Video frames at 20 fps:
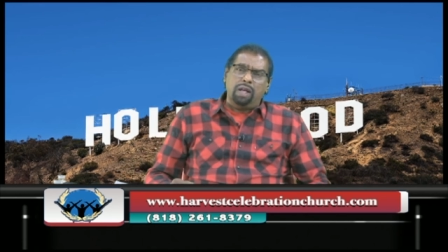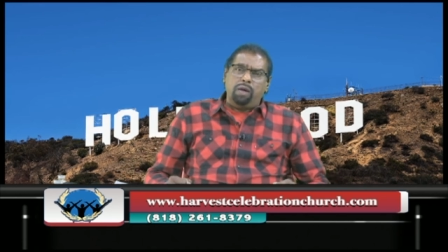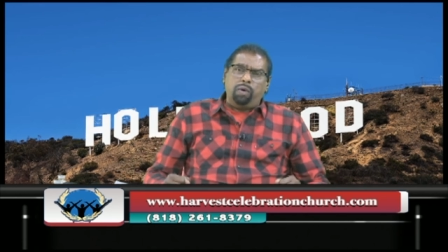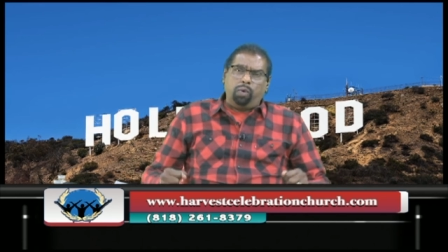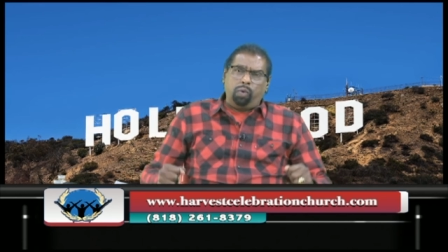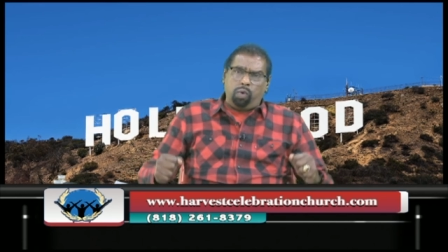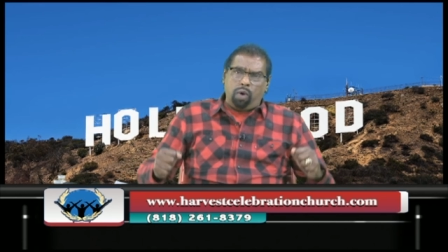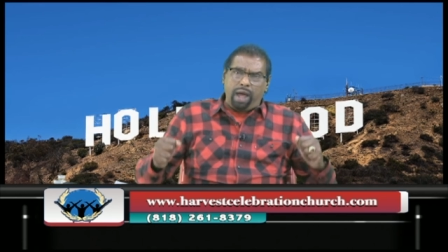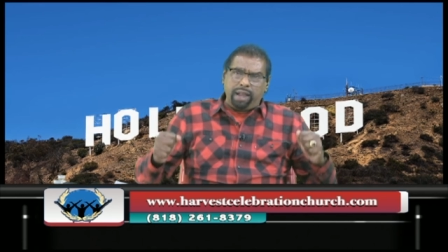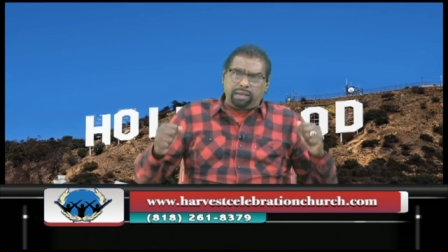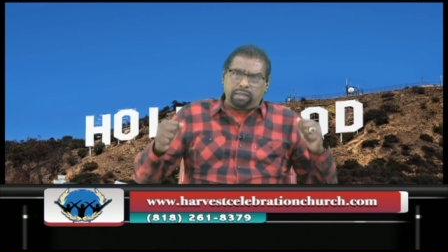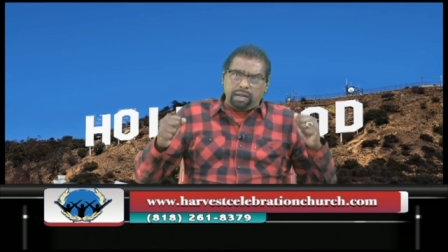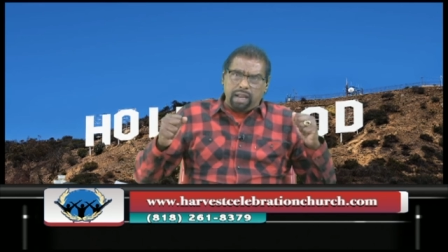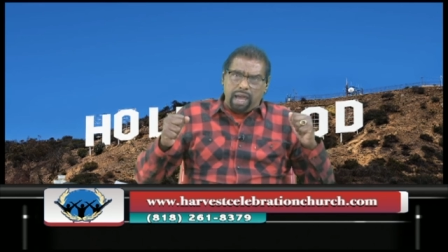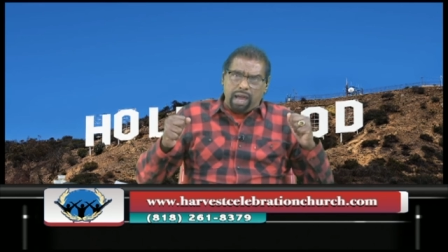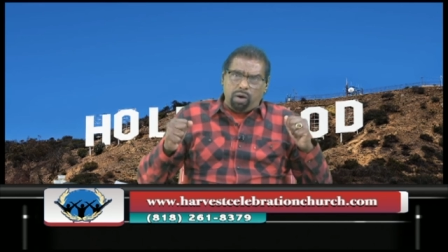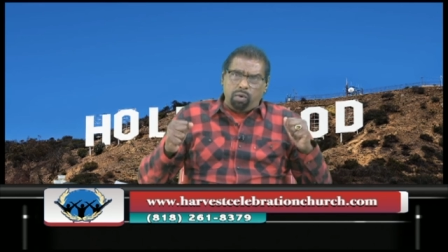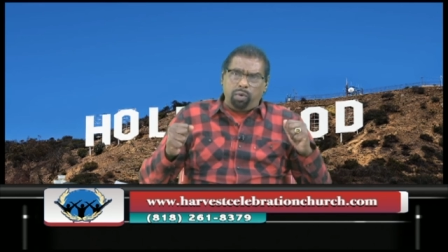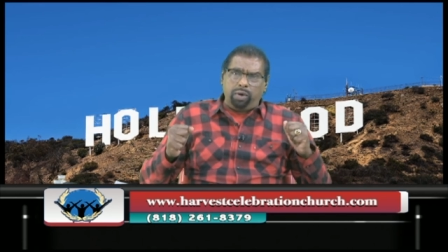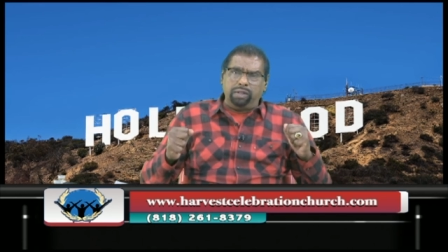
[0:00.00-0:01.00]
right
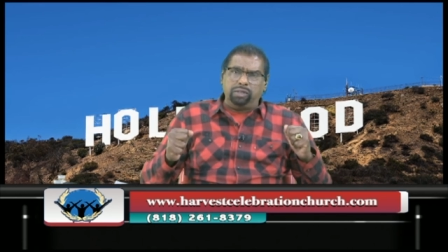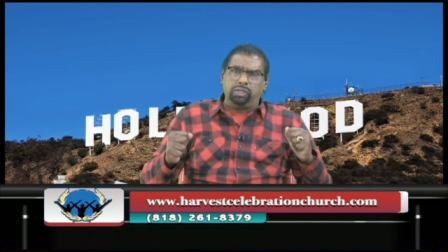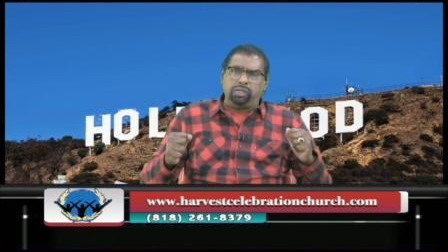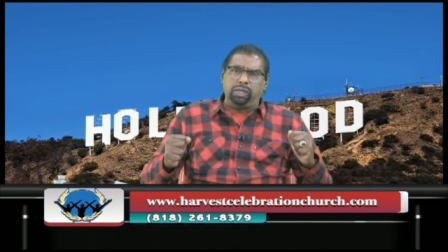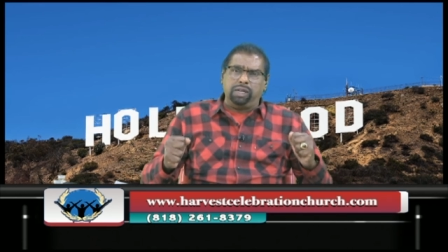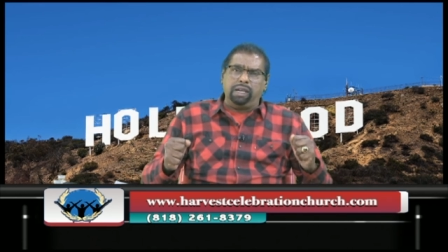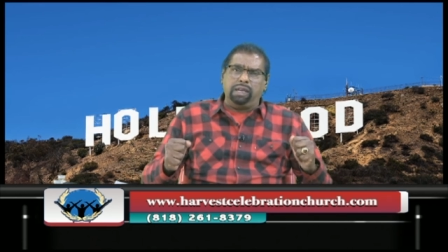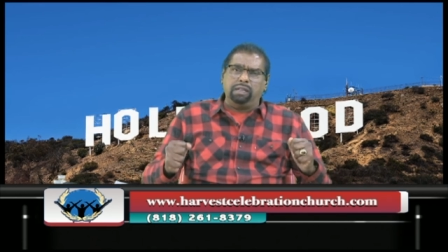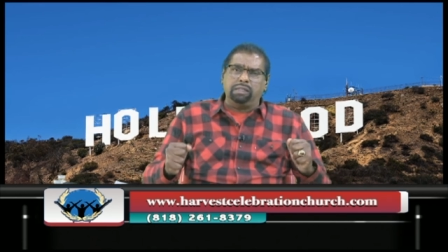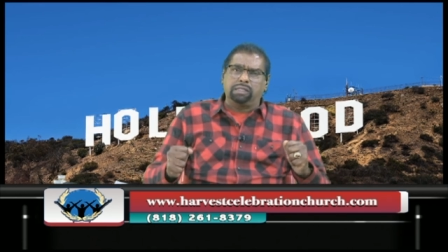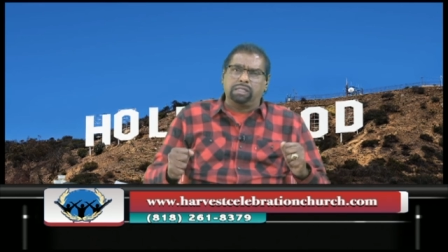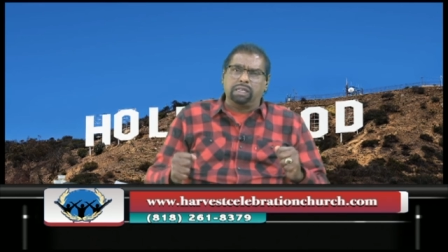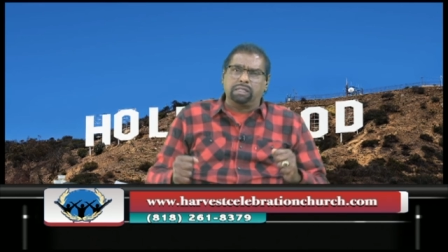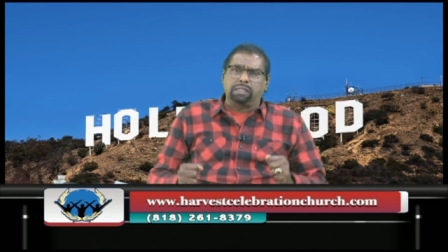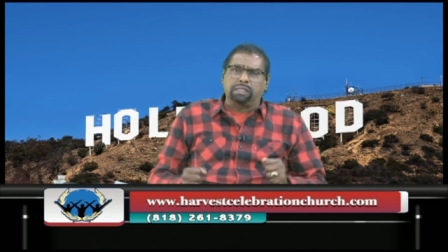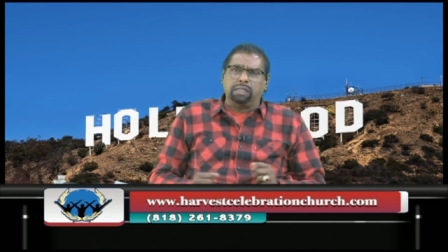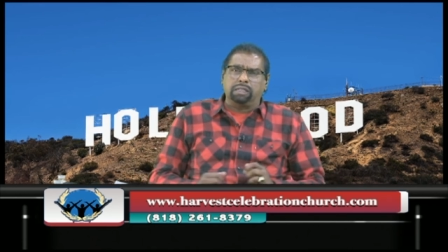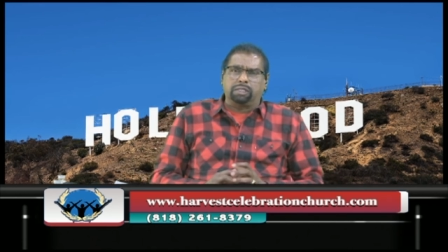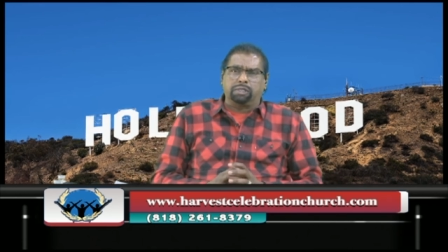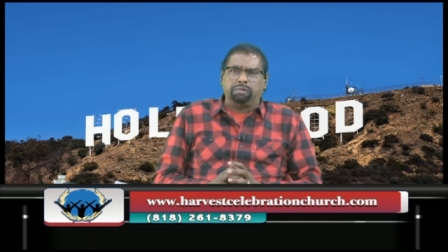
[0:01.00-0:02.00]
now in
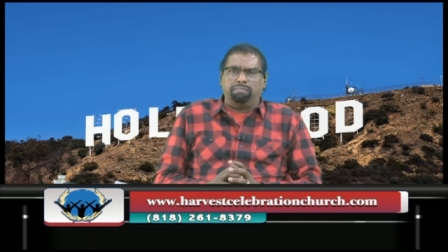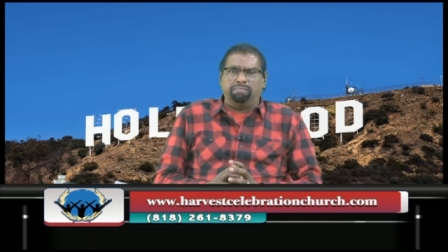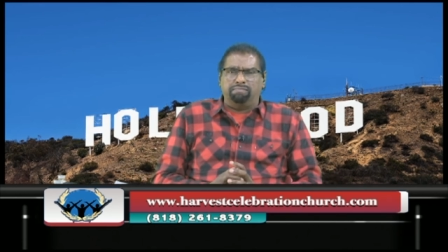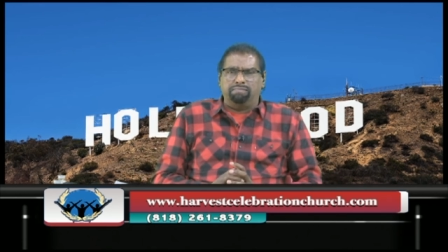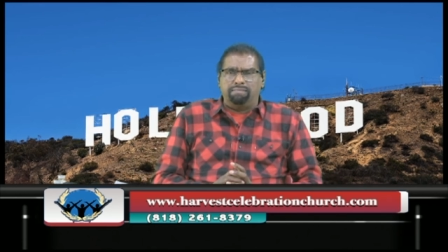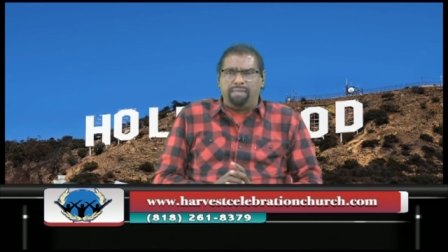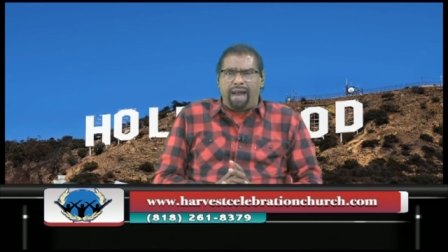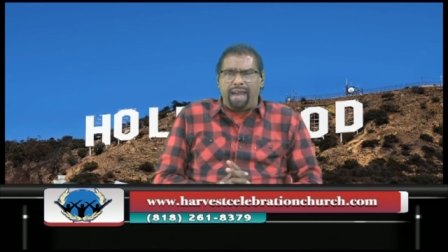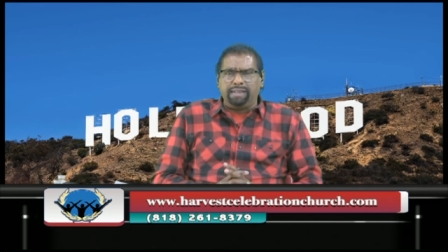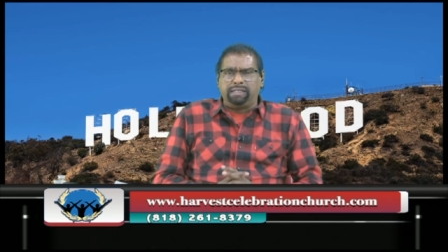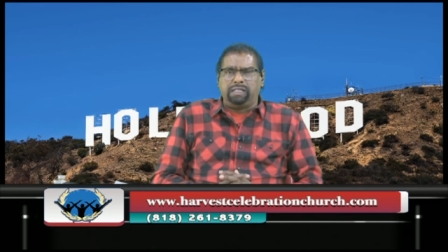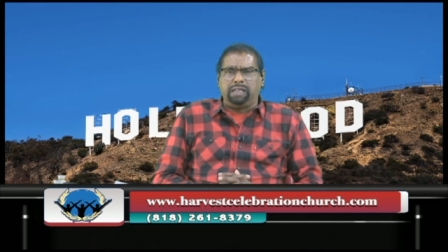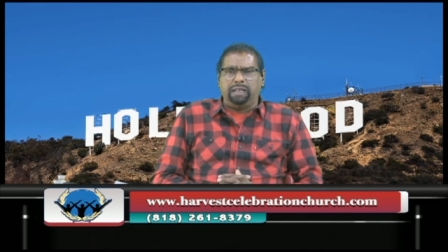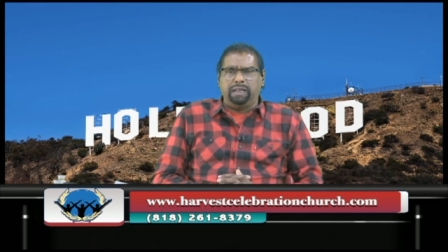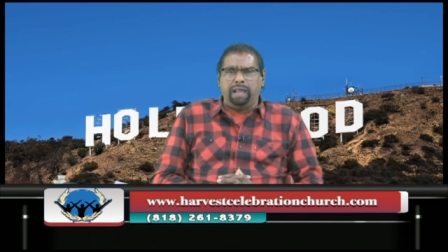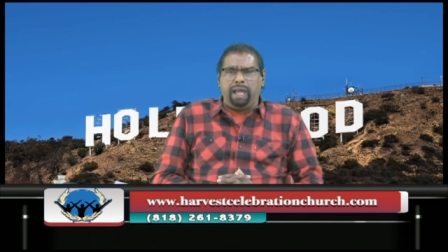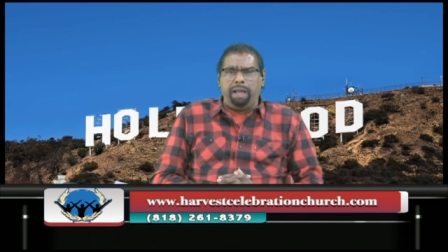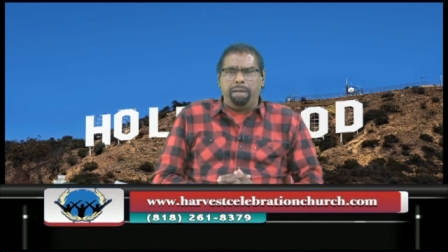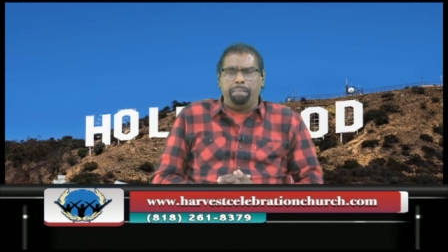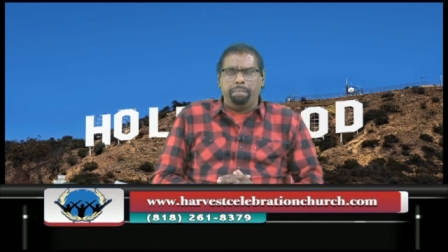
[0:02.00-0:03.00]
Jesus' mighty
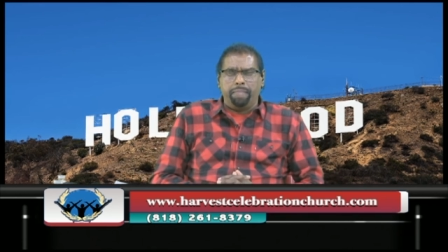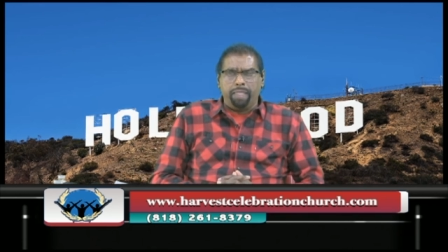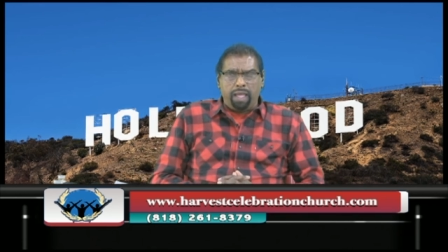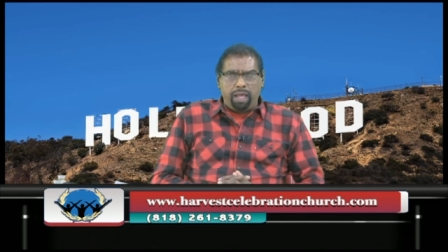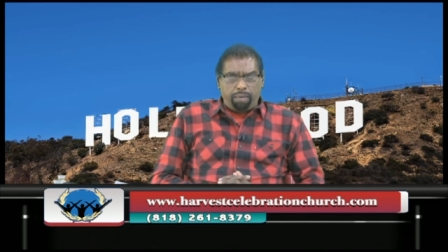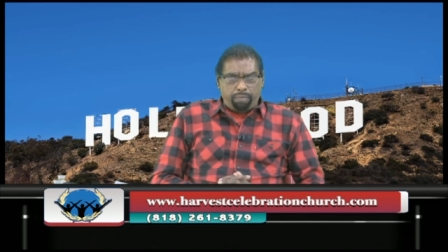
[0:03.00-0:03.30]
name,